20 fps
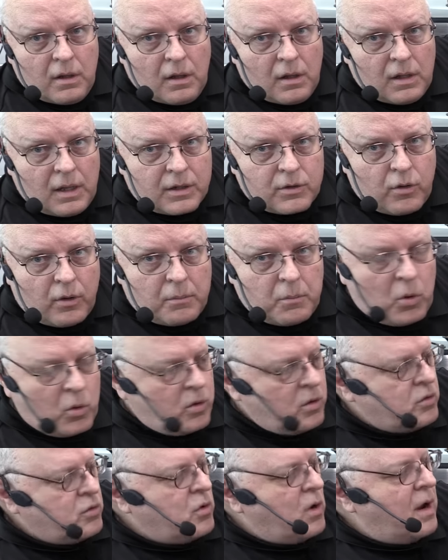electric
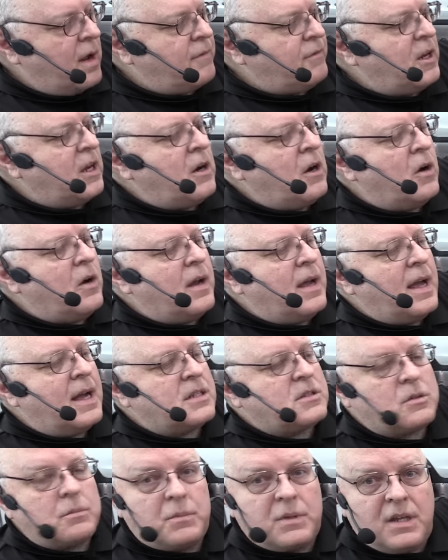motor drive gear. It
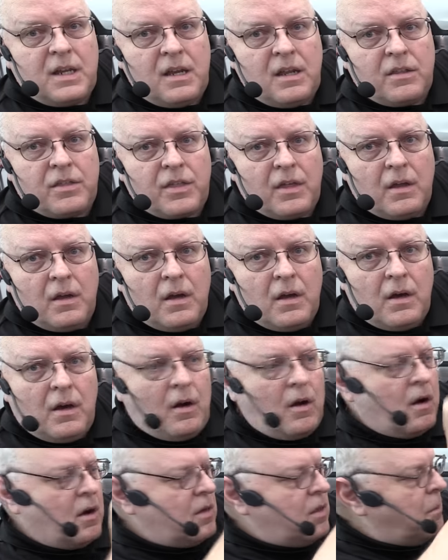has some teeth
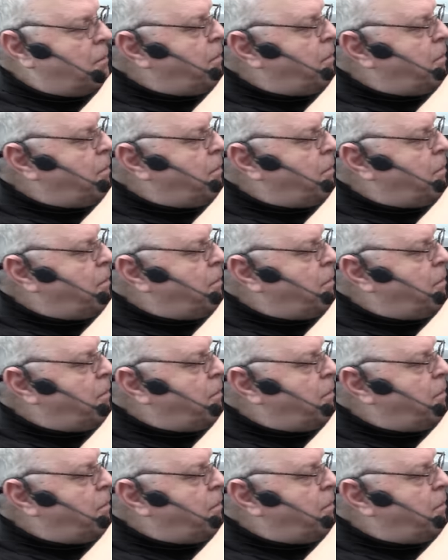on the